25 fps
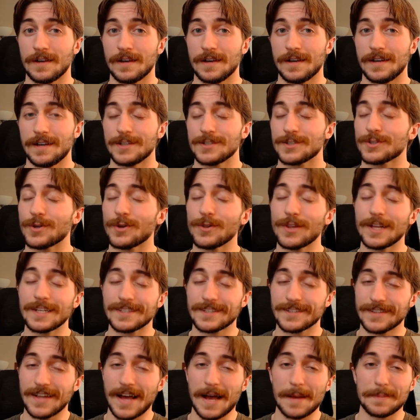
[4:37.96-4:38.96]
So
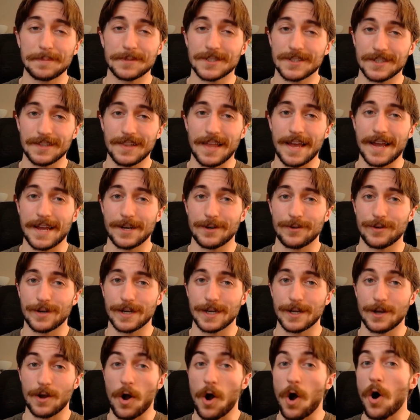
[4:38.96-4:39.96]
let's stop
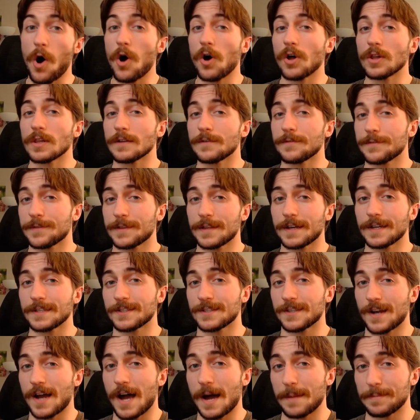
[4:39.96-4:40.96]
slandering all of
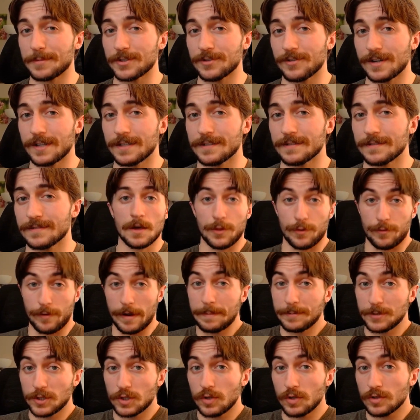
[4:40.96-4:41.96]
Thysanoptera.
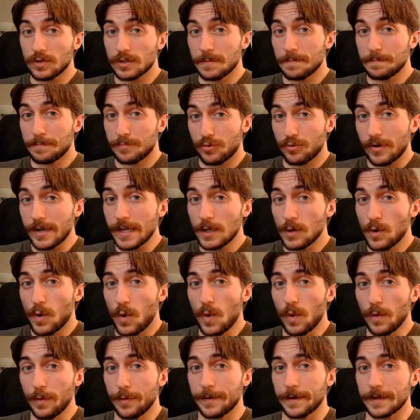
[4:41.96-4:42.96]
Thrips do some pretty
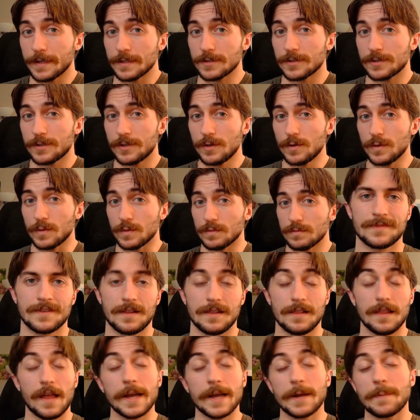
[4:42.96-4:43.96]
cool things too,
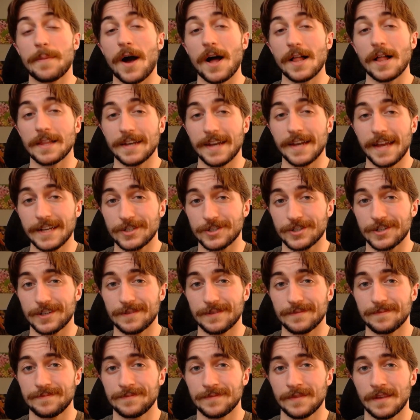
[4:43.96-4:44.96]
like pollination.
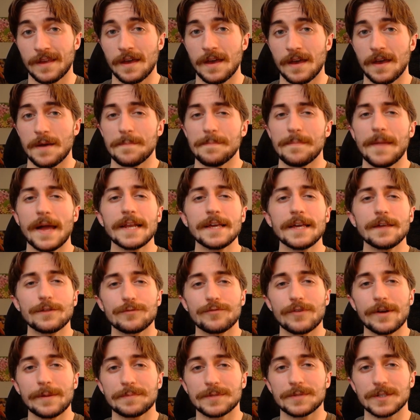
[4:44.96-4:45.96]
Many
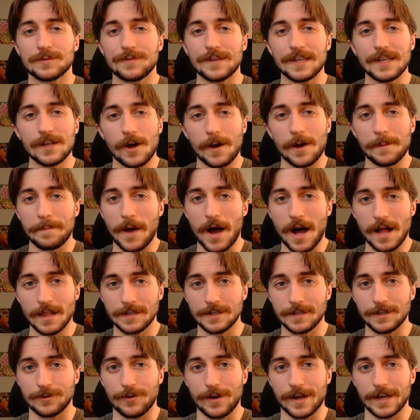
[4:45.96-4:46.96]
thrips feed on
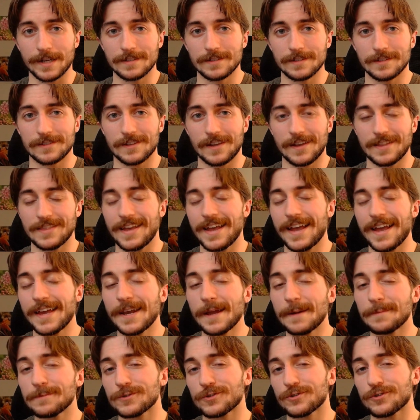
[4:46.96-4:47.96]
pollen grains, and they
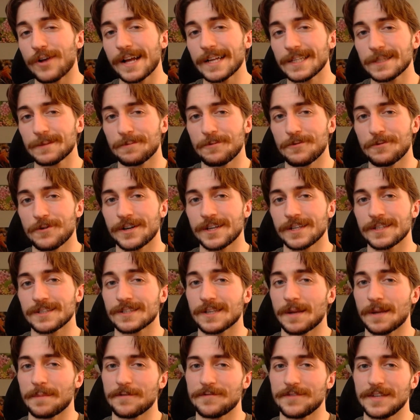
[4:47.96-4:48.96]
end up transporting
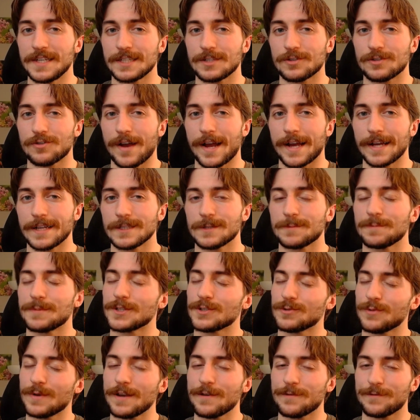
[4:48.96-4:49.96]
some of these grains
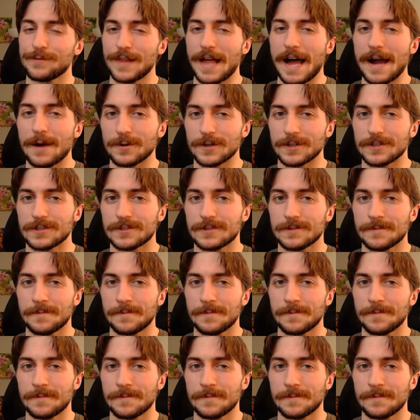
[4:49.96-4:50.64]
between flowers.